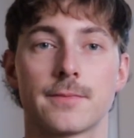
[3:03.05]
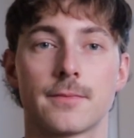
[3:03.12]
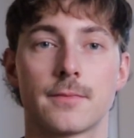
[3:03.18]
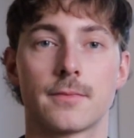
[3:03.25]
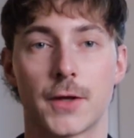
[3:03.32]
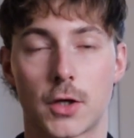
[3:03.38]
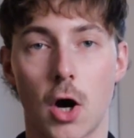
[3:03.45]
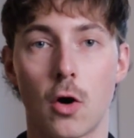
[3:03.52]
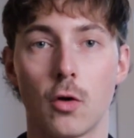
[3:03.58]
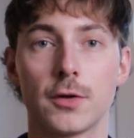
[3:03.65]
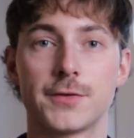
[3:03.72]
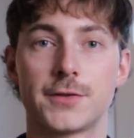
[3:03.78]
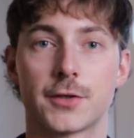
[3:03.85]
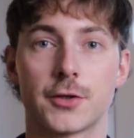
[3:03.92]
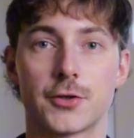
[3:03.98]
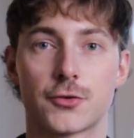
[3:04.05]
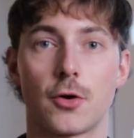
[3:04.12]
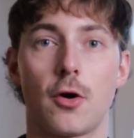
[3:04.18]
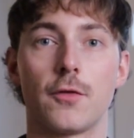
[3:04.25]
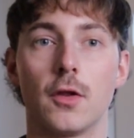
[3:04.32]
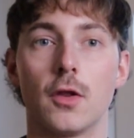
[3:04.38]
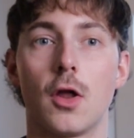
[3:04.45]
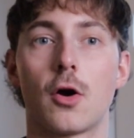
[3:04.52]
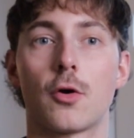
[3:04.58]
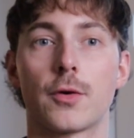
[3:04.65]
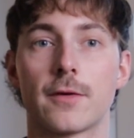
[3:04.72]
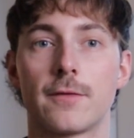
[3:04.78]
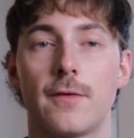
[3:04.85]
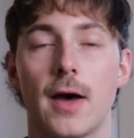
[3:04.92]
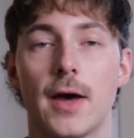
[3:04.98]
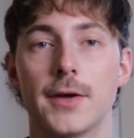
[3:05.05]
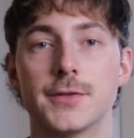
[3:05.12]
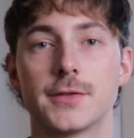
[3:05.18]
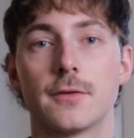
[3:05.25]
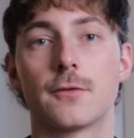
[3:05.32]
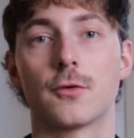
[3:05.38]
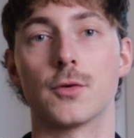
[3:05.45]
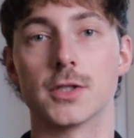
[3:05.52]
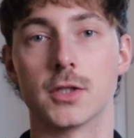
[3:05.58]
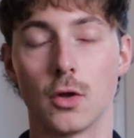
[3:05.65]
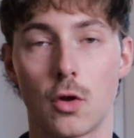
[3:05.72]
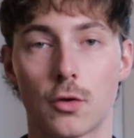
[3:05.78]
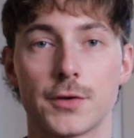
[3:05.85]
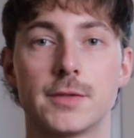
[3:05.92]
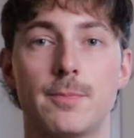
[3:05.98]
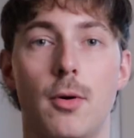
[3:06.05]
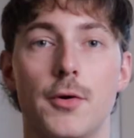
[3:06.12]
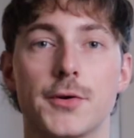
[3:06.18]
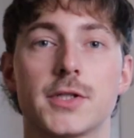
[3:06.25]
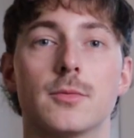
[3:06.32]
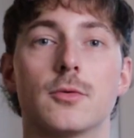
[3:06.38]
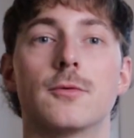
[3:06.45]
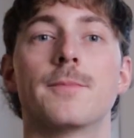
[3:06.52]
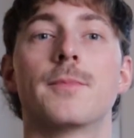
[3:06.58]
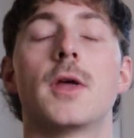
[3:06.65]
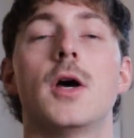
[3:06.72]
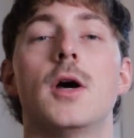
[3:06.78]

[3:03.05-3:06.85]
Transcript: The goal is to control the lowering phase for as long as possible